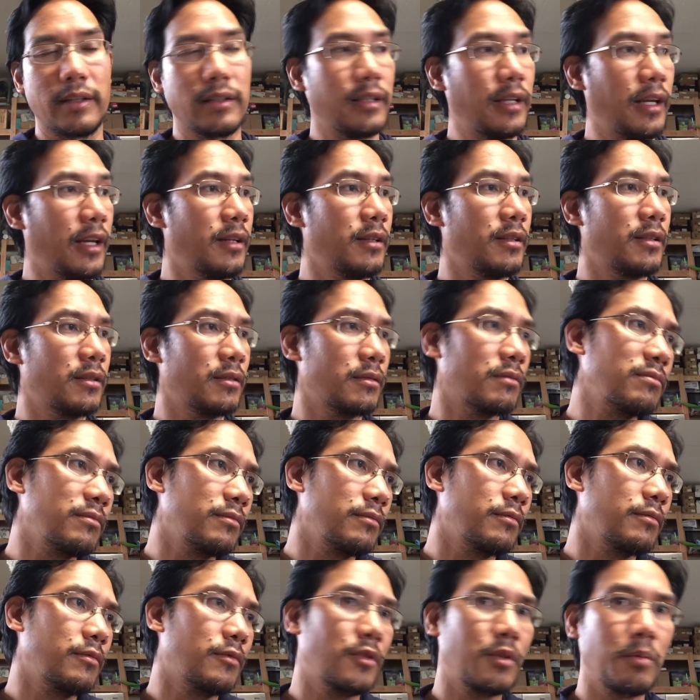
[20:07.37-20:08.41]
And
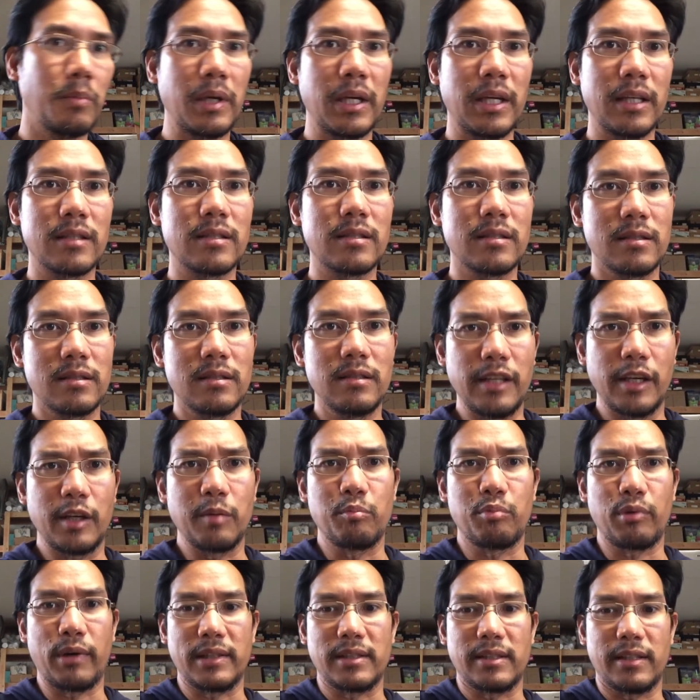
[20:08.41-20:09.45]
to me, it's
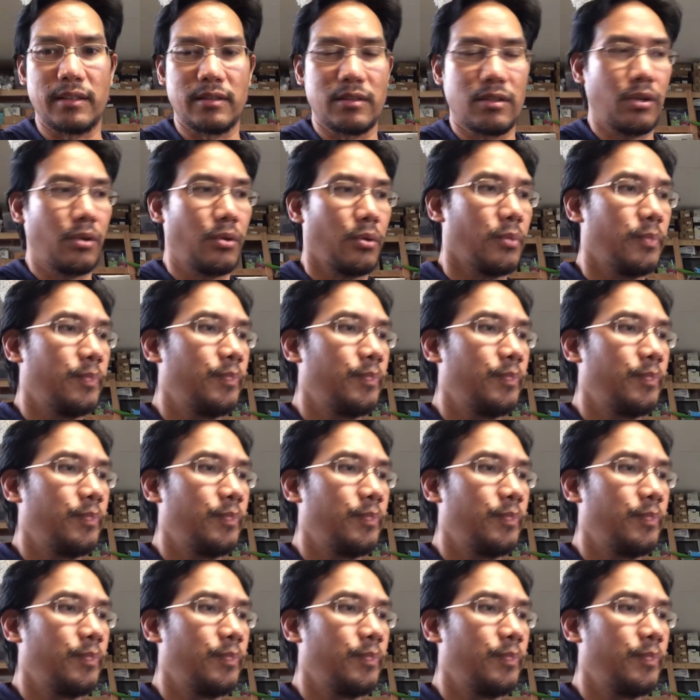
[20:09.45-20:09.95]
decompressing too.